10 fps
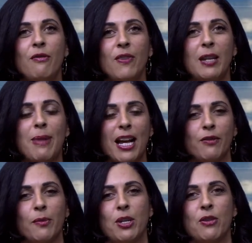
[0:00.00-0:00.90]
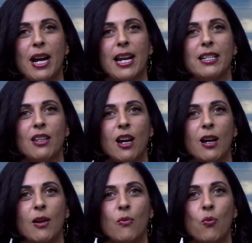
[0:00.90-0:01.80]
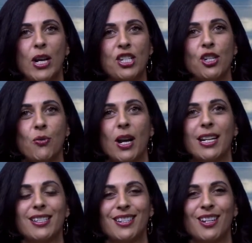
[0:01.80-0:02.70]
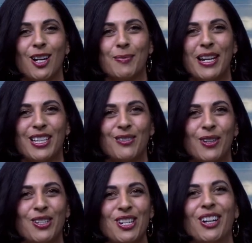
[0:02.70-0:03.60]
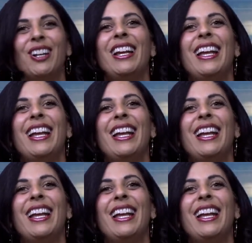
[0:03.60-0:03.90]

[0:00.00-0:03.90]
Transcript: feedback from you guys on what you want us to talk about in the future.